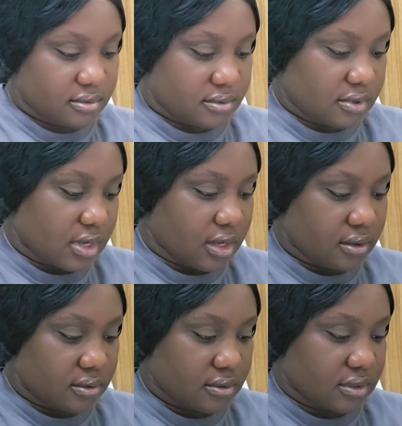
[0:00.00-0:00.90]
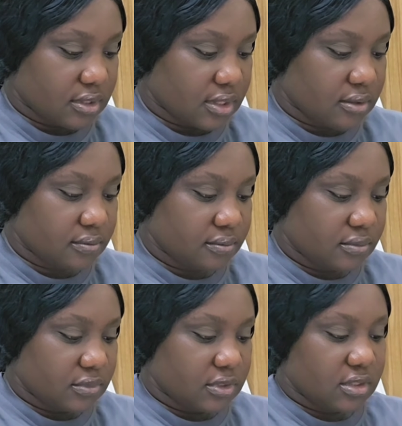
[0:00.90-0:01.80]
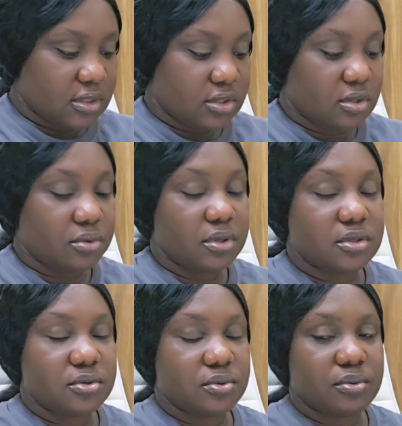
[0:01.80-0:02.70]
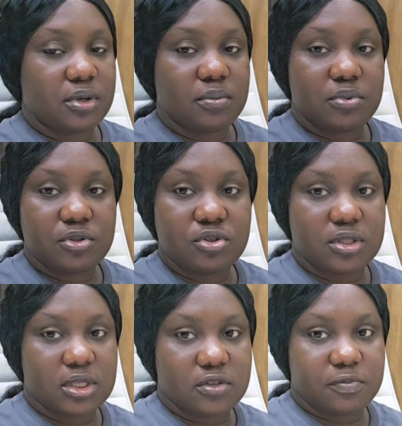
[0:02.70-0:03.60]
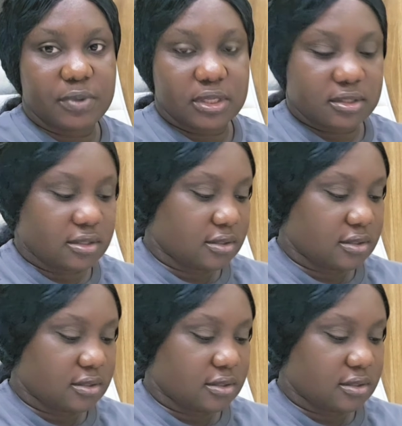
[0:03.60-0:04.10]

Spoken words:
Okay, and then you're going to input your date of birth.